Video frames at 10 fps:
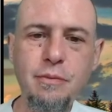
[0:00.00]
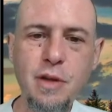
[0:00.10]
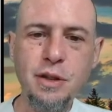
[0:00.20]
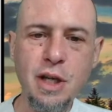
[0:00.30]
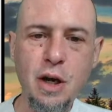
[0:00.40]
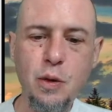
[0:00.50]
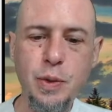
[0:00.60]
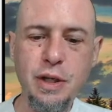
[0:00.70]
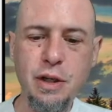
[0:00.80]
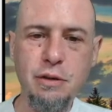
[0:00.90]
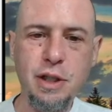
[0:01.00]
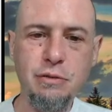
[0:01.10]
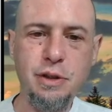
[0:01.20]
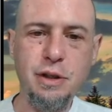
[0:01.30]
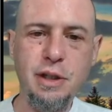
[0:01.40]
So we could just
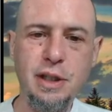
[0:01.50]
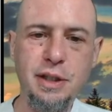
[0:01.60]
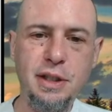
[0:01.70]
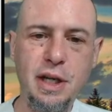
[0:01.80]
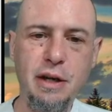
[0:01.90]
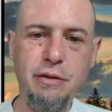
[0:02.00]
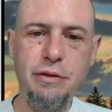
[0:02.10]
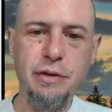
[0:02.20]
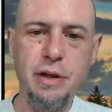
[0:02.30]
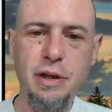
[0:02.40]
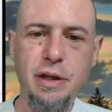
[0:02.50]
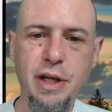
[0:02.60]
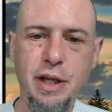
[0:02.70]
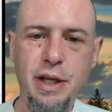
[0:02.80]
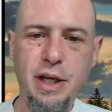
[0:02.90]
return a list of,
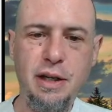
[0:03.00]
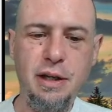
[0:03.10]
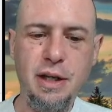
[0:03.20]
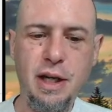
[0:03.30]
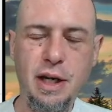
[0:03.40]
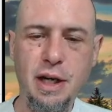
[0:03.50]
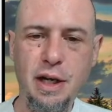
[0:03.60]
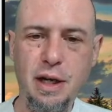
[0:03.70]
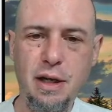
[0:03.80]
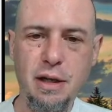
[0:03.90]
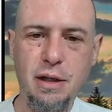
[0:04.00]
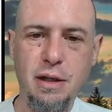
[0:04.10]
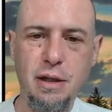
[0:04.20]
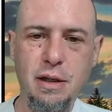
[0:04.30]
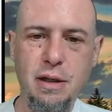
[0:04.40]
and then uh,
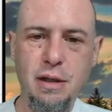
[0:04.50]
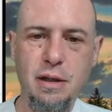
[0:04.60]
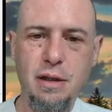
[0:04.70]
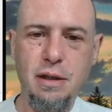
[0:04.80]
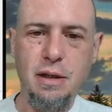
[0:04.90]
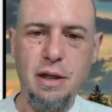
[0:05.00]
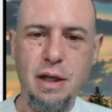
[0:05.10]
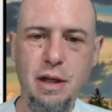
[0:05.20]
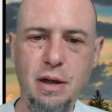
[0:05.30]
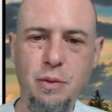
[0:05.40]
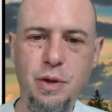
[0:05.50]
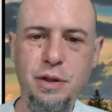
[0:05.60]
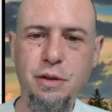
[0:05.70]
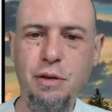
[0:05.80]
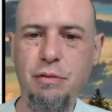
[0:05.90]
uh, one,
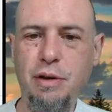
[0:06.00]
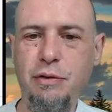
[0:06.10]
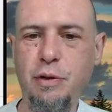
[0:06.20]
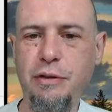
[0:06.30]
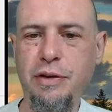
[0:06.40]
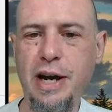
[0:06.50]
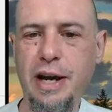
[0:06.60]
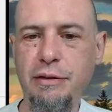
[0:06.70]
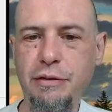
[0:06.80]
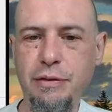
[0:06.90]
two, three, four, five,